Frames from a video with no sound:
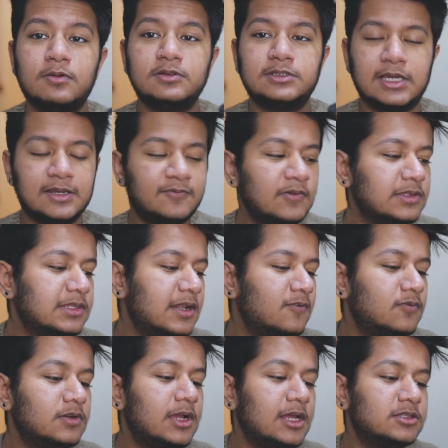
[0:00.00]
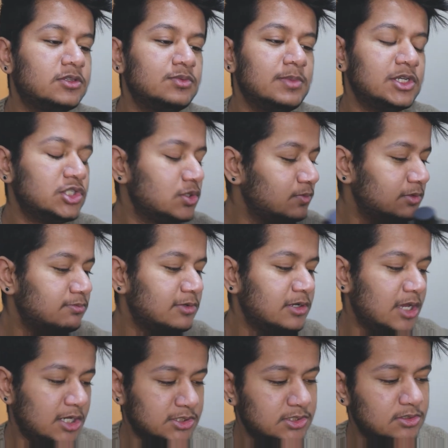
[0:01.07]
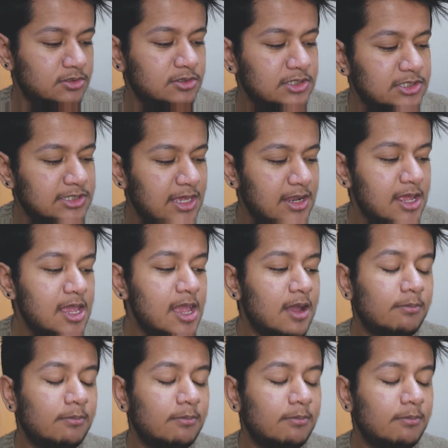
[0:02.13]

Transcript: side effect that I forgot to mention with minoxidil is that